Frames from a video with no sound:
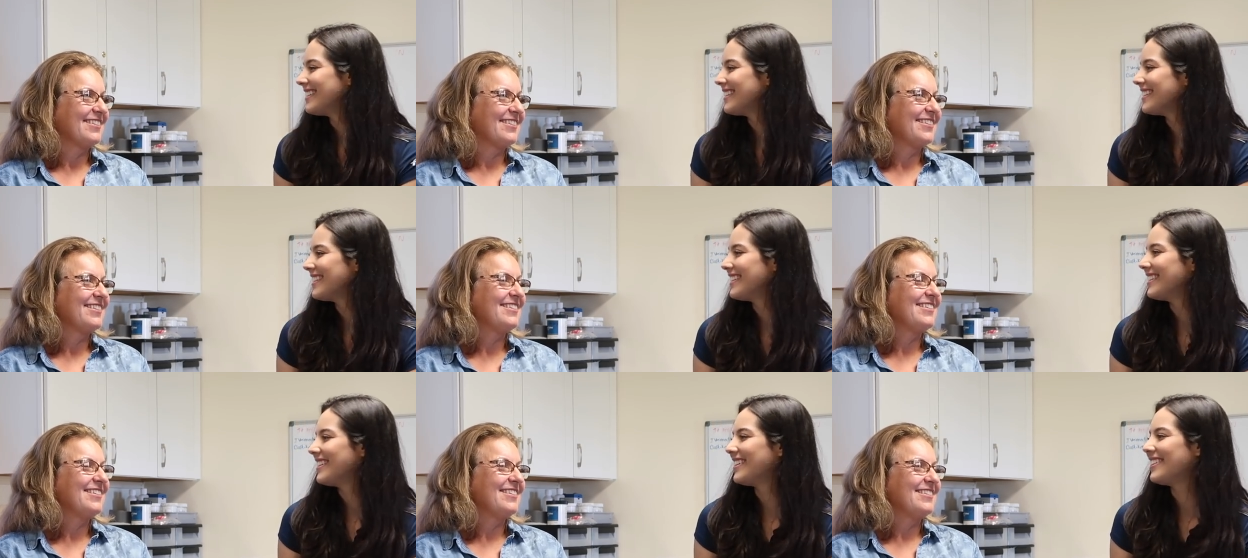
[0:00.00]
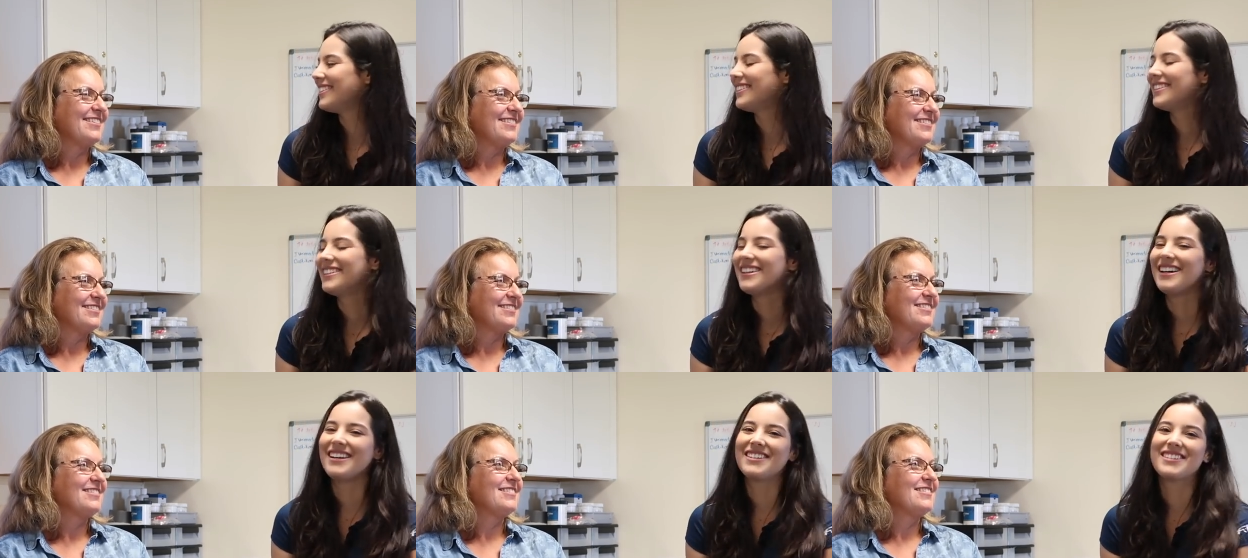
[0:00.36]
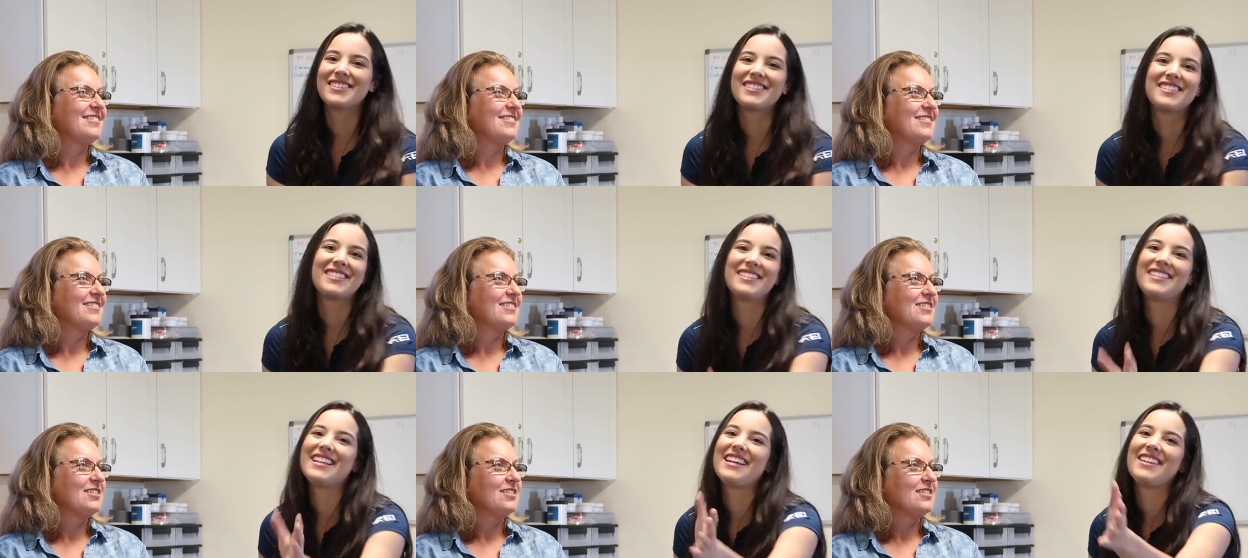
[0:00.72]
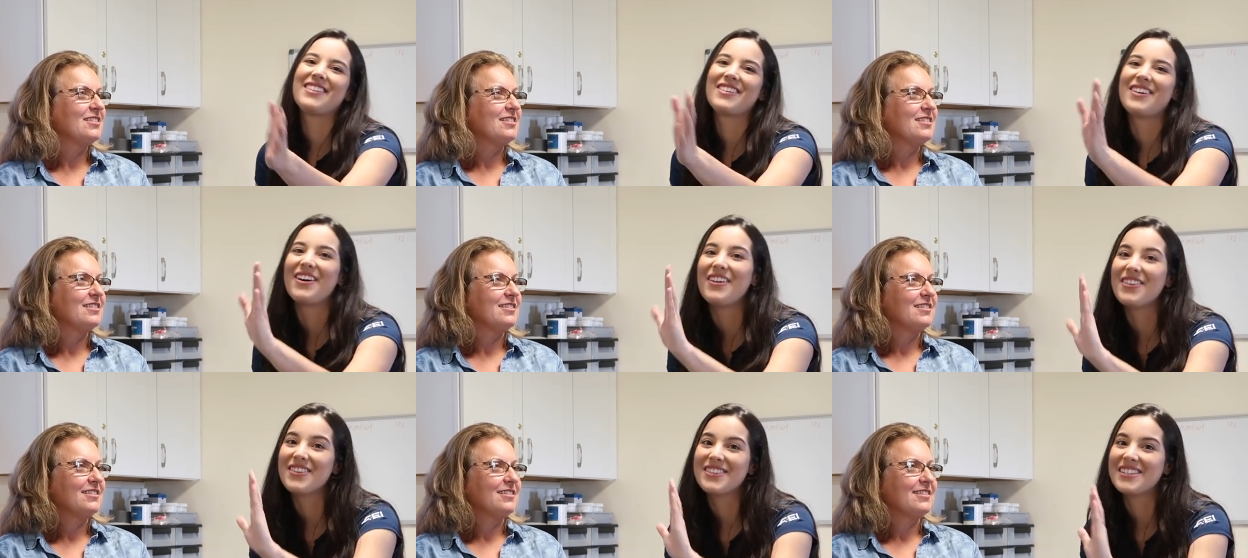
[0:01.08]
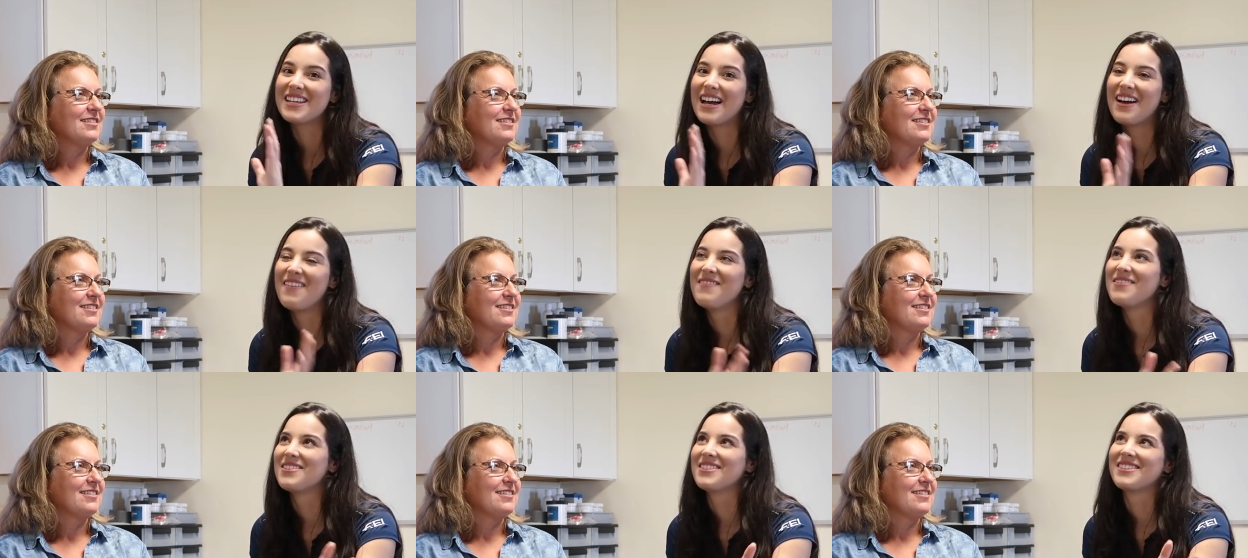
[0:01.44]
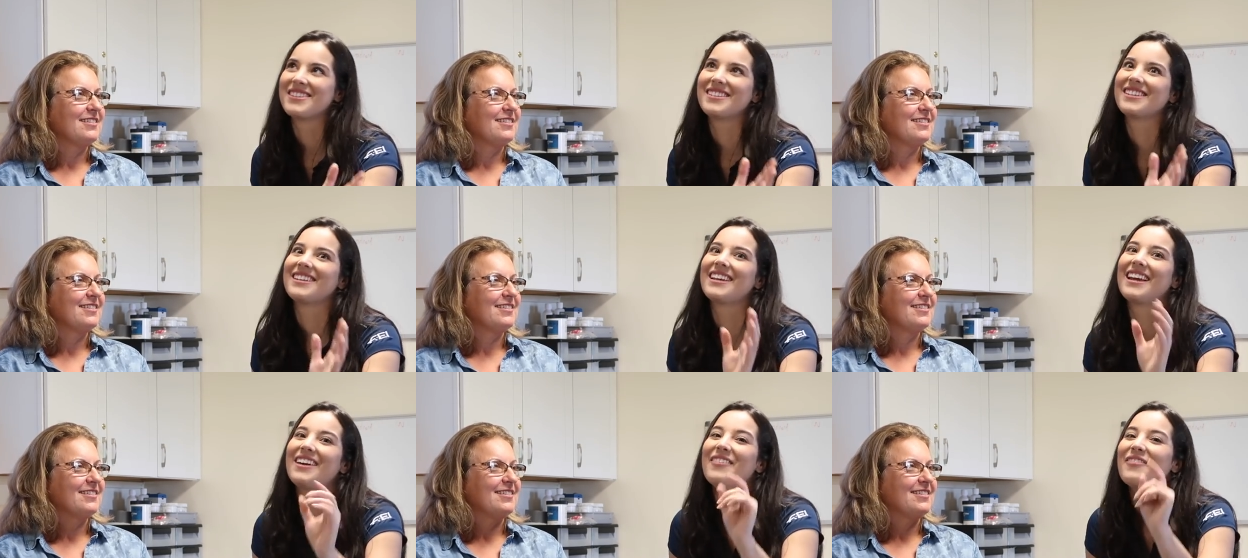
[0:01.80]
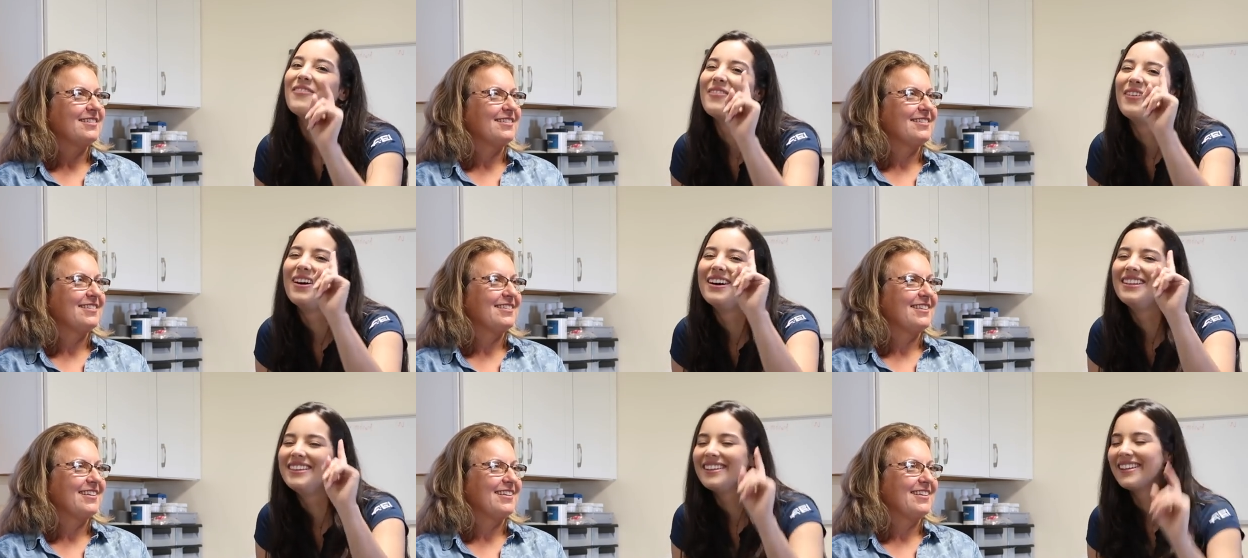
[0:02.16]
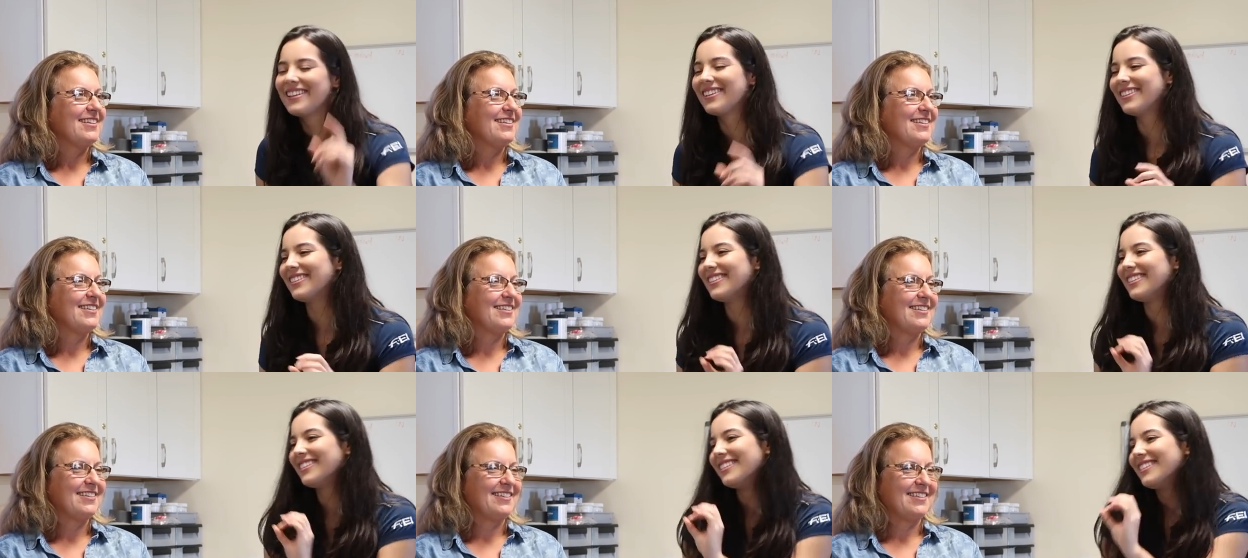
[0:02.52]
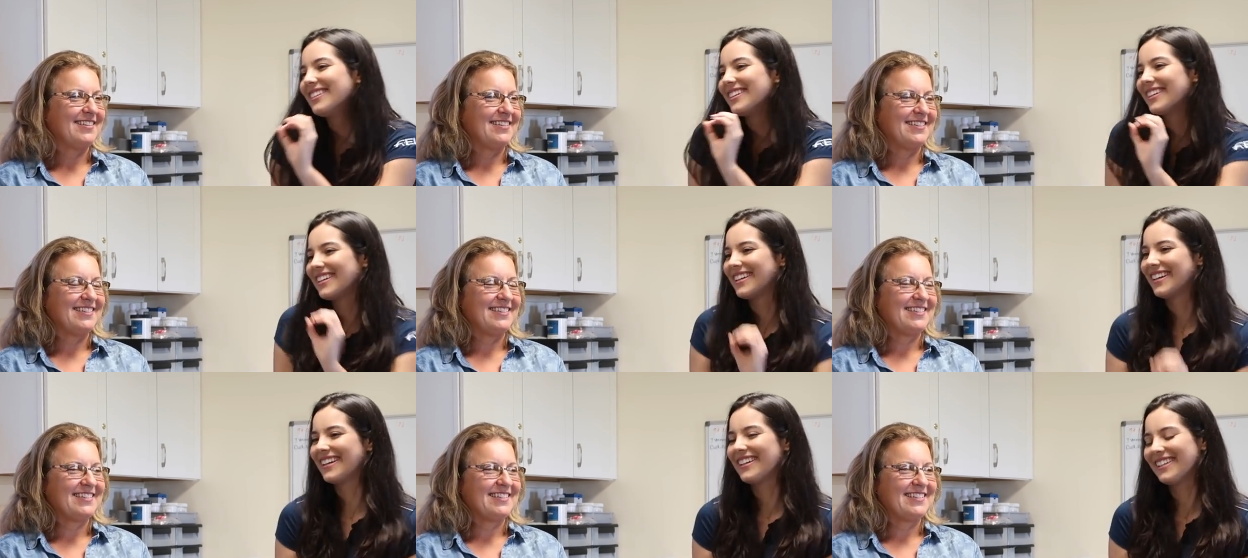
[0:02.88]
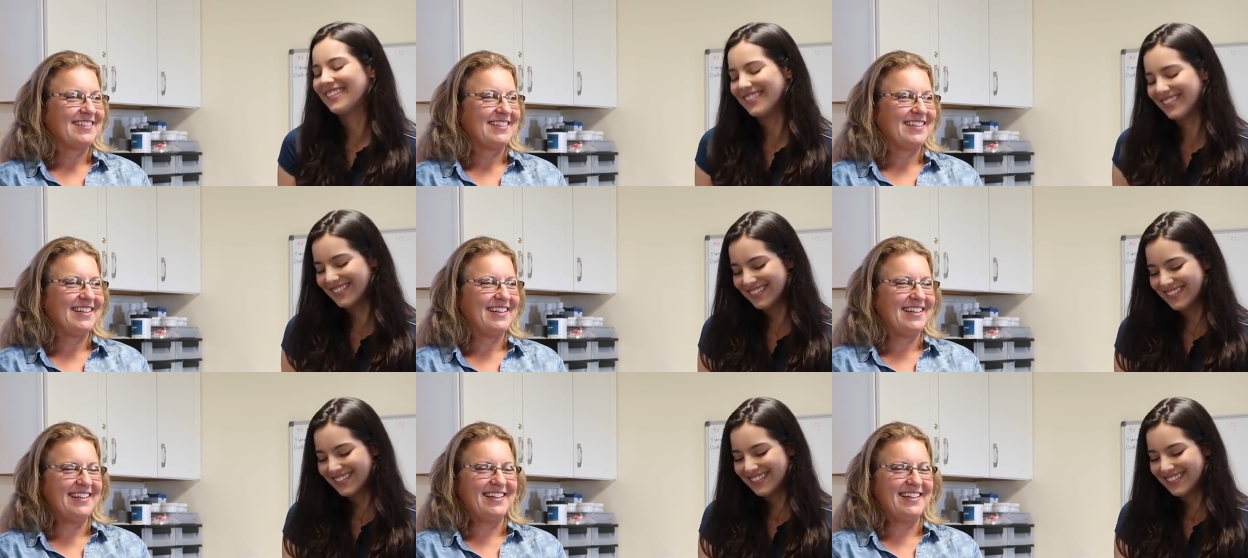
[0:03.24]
Speaker 1: You know, I'll just stay there all the time just to get one little kick.